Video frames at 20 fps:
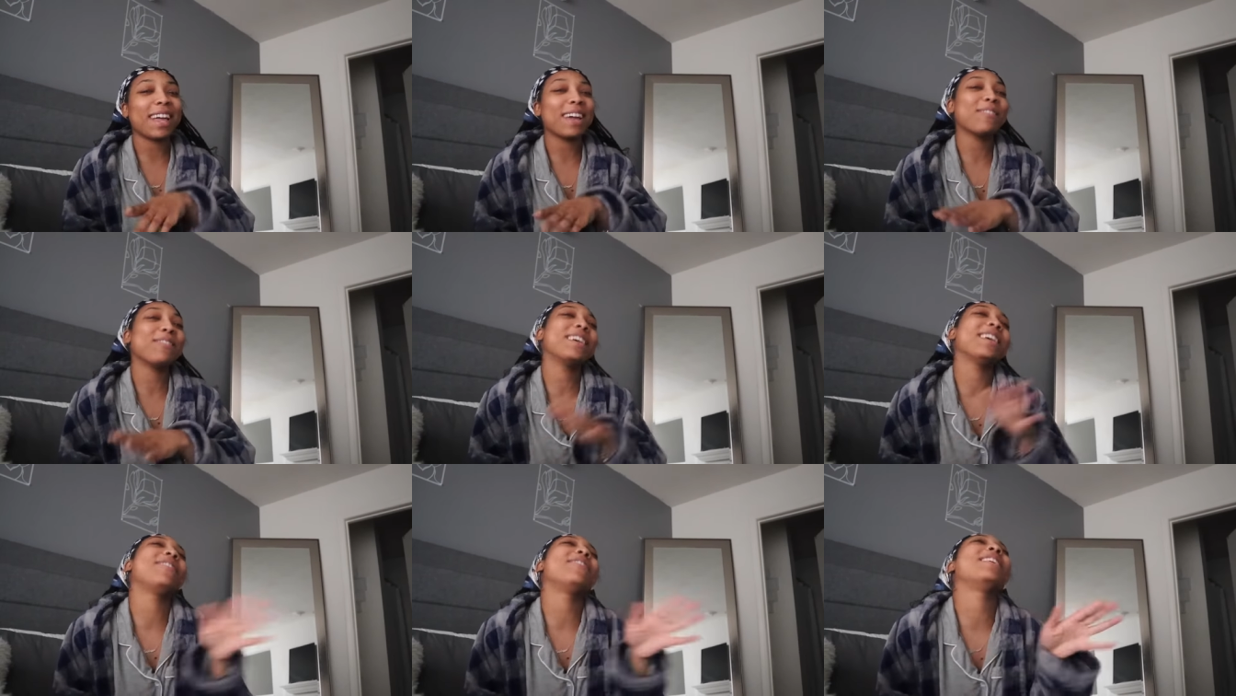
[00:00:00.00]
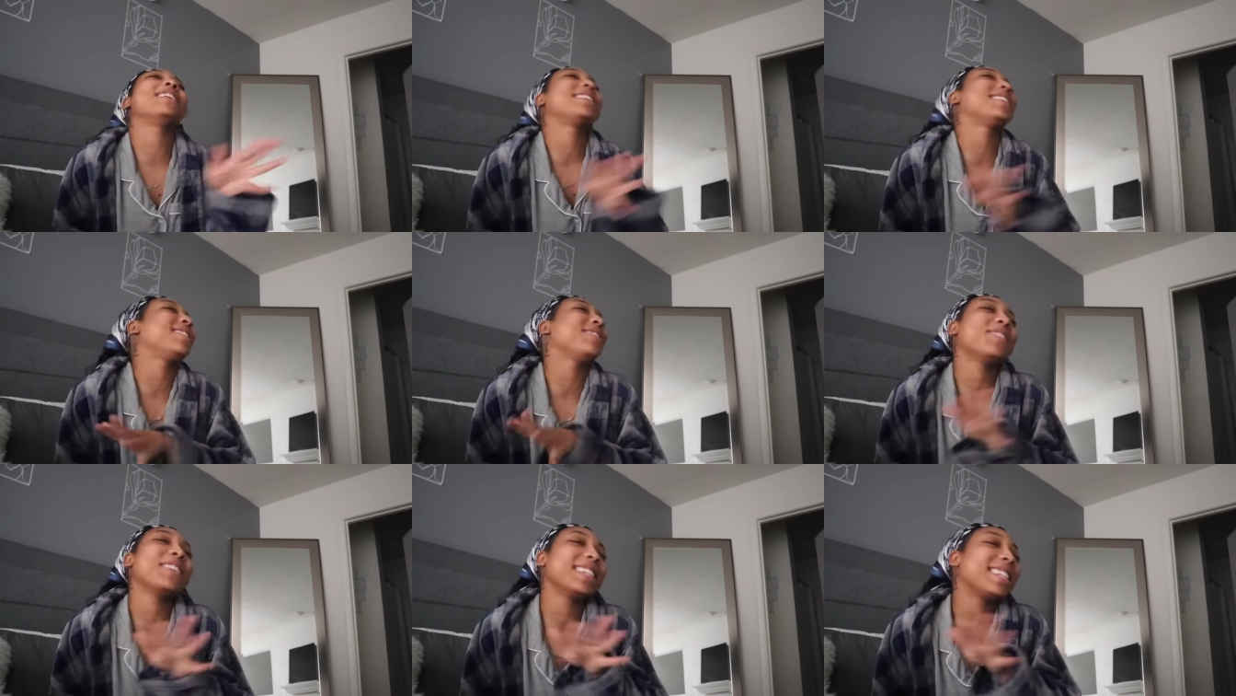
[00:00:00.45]
Like, what,
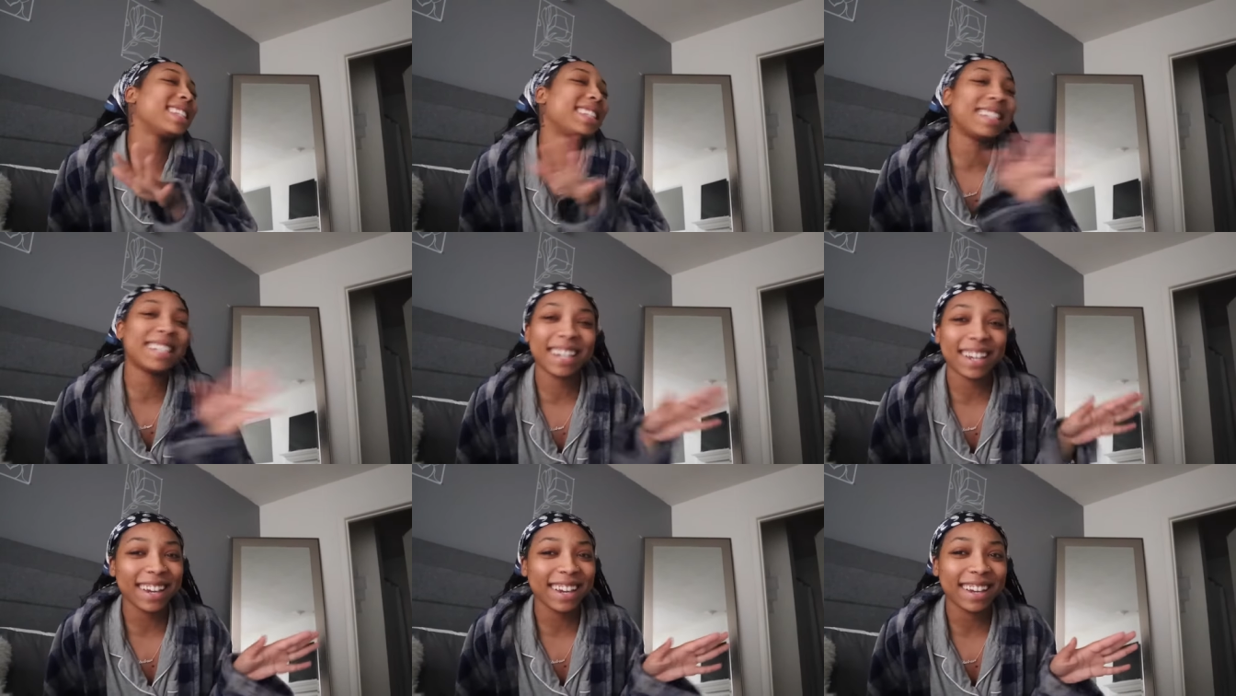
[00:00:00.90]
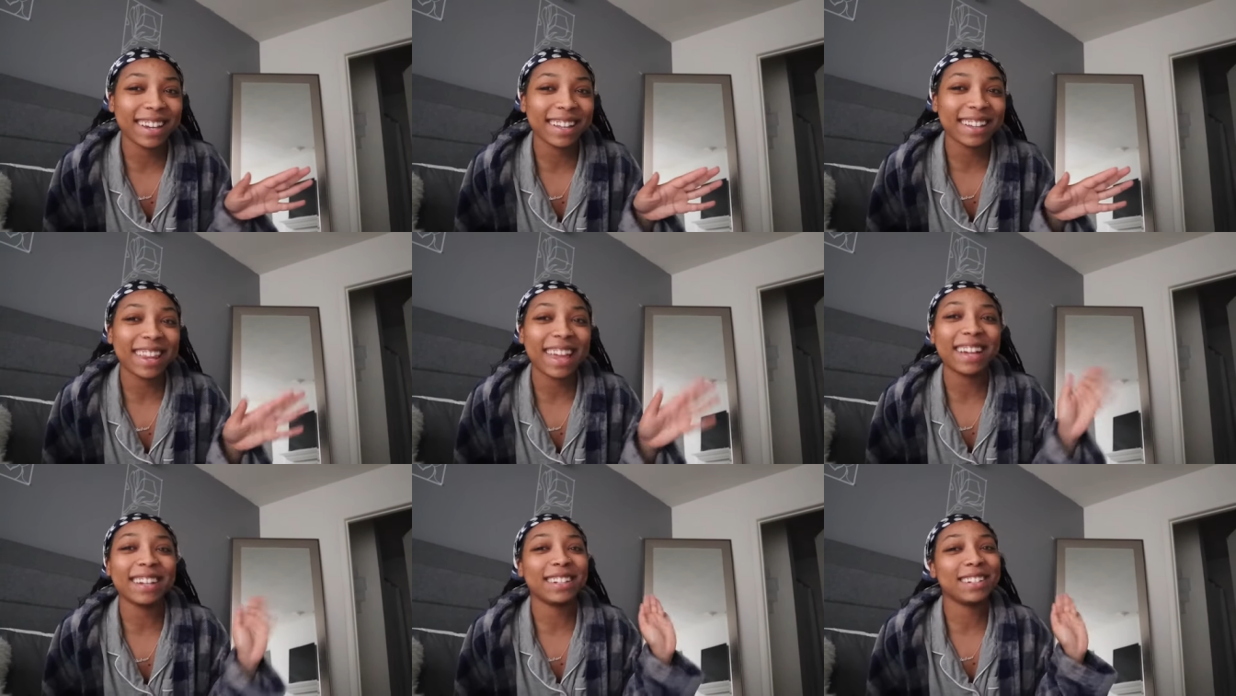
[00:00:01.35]
what's, what's
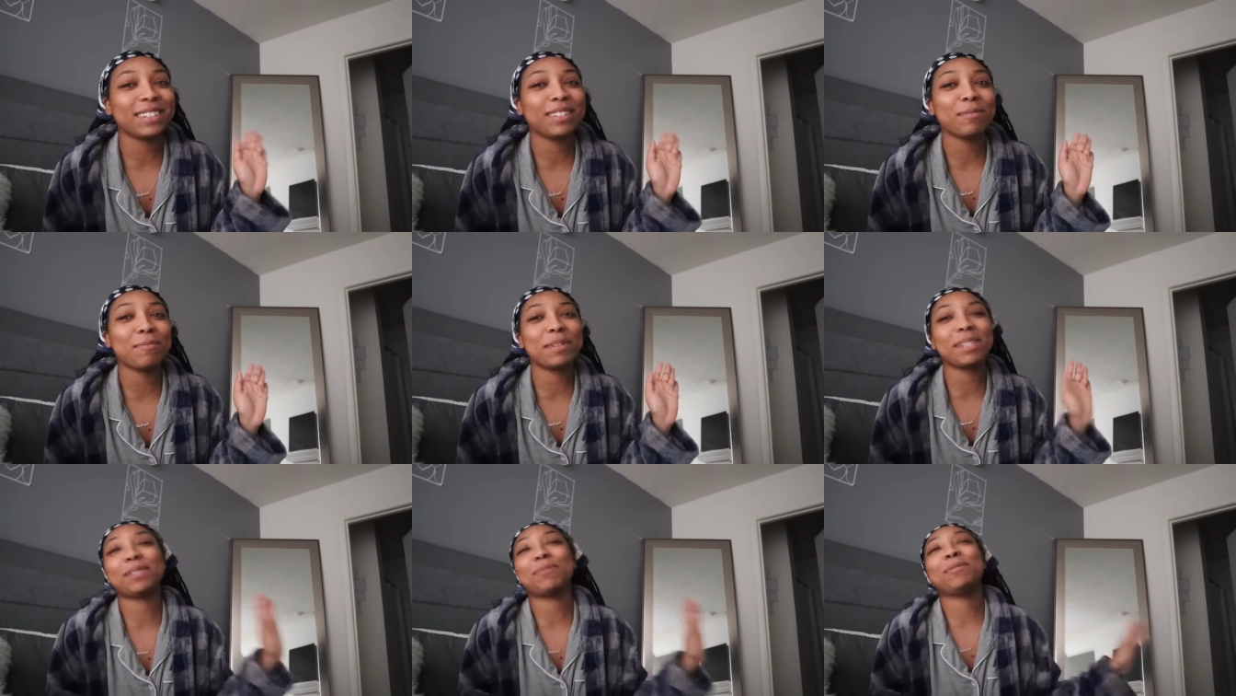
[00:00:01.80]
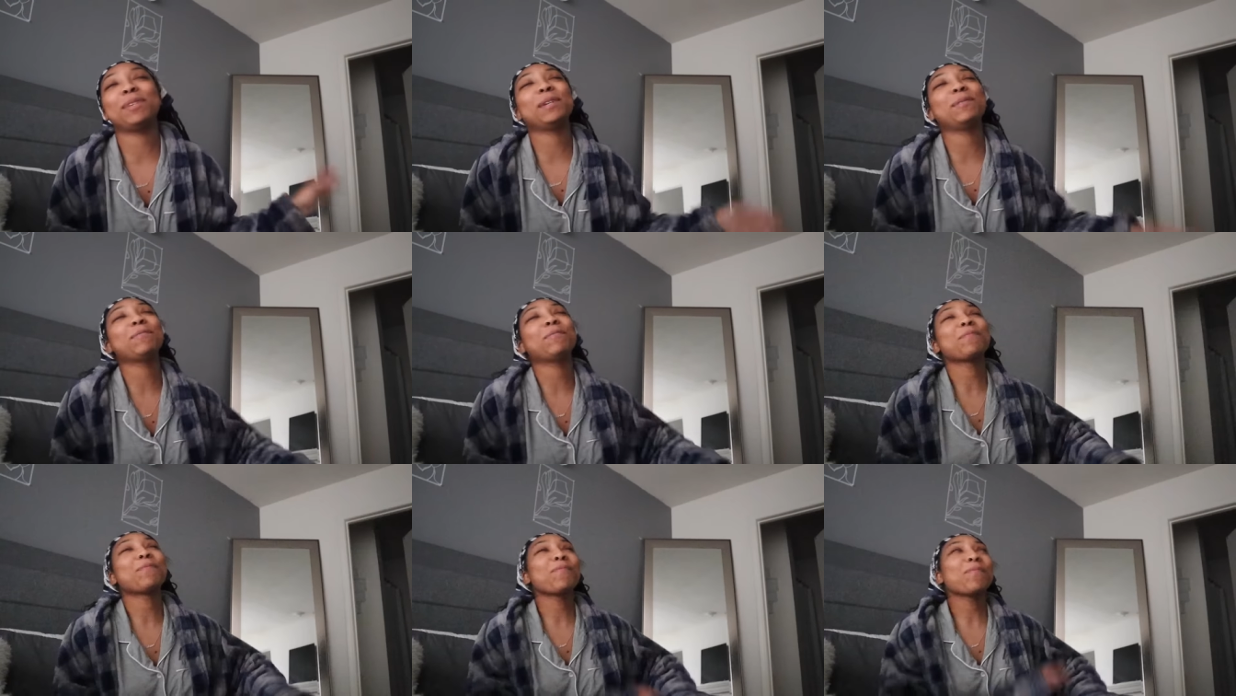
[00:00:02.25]
tea? Like, did you miss me?